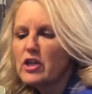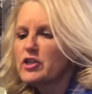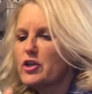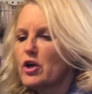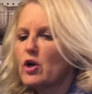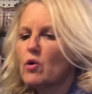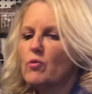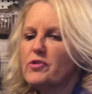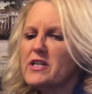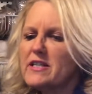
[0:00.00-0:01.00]
So
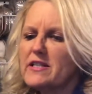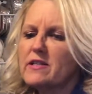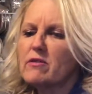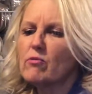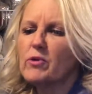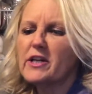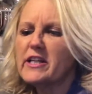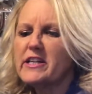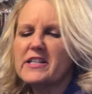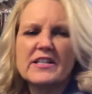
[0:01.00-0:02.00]
this
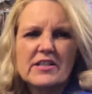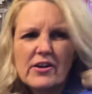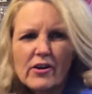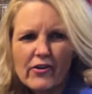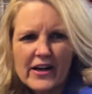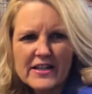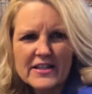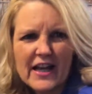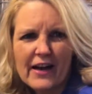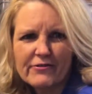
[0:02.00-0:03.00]
really
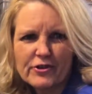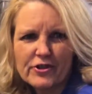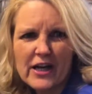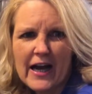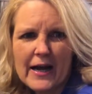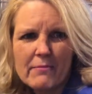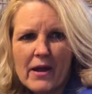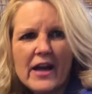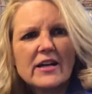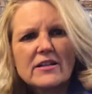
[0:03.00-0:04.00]
disintegrates after time,
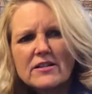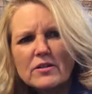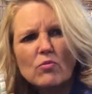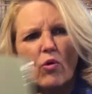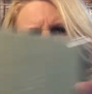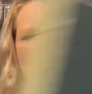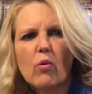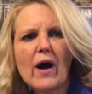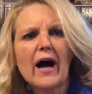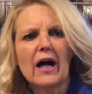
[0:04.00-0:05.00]
and it doesn't work
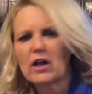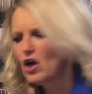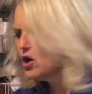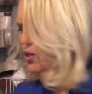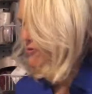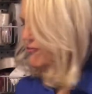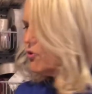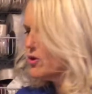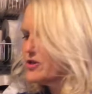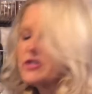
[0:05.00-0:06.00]
well
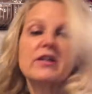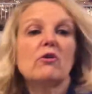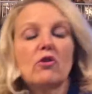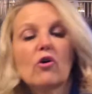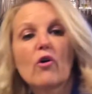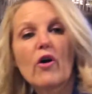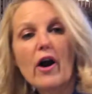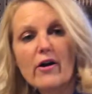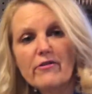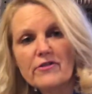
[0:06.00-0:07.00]
for silk or
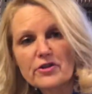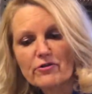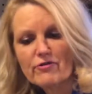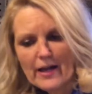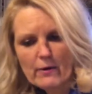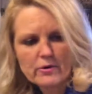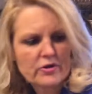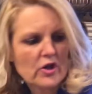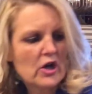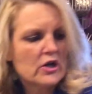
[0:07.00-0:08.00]
artificial flowers.